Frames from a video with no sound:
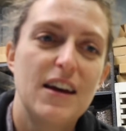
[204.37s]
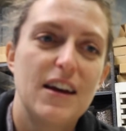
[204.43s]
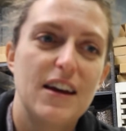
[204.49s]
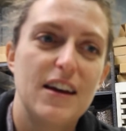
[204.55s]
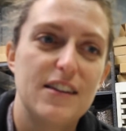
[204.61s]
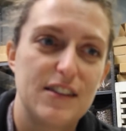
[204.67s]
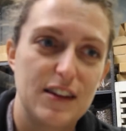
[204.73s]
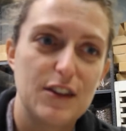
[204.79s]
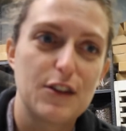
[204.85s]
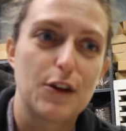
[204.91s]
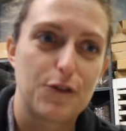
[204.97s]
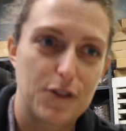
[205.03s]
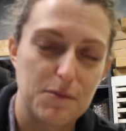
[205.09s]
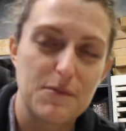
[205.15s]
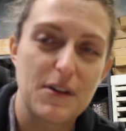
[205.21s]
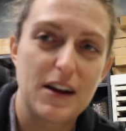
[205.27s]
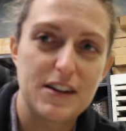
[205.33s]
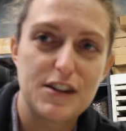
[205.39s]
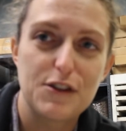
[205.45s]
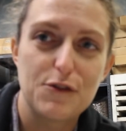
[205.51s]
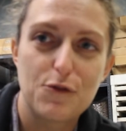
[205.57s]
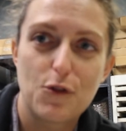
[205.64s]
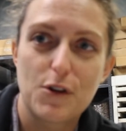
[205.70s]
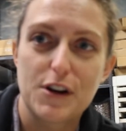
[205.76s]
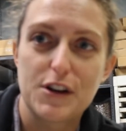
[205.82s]
is either from
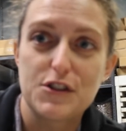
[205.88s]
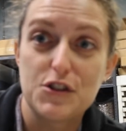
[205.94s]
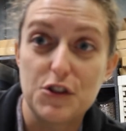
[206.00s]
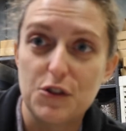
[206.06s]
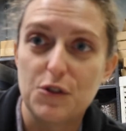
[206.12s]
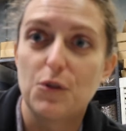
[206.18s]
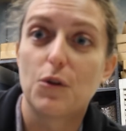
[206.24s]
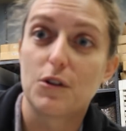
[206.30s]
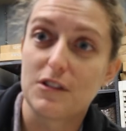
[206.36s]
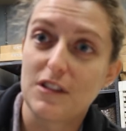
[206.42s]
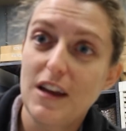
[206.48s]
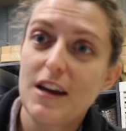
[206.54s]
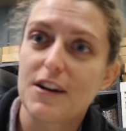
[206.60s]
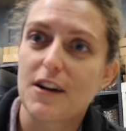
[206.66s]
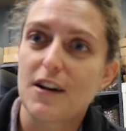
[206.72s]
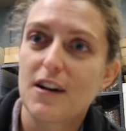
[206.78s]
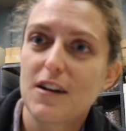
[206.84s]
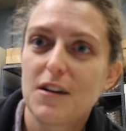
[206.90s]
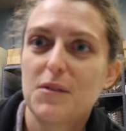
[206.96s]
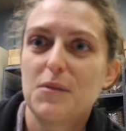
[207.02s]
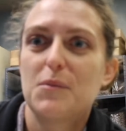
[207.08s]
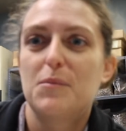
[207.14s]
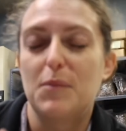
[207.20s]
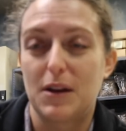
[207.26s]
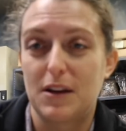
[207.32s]
1942 or later,
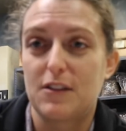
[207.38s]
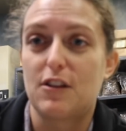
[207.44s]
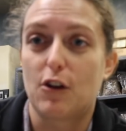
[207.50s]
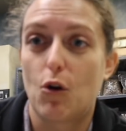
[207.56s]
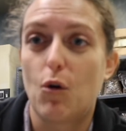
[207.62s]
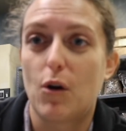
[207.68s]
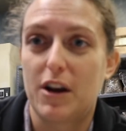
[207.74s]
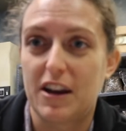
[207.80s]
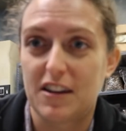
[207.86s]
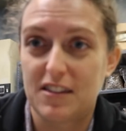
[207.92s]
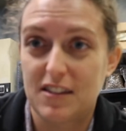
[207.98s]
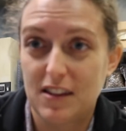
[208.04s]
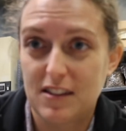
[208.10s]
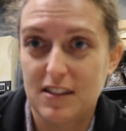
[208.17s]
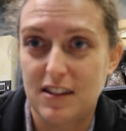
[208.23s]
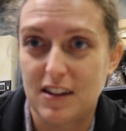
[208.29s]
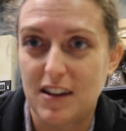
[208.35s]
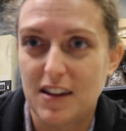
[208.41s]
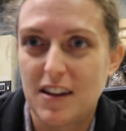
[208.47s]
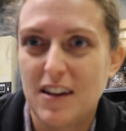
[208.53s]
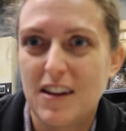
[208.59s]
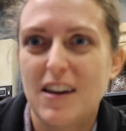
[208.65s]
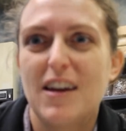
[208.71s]
because the coin existed.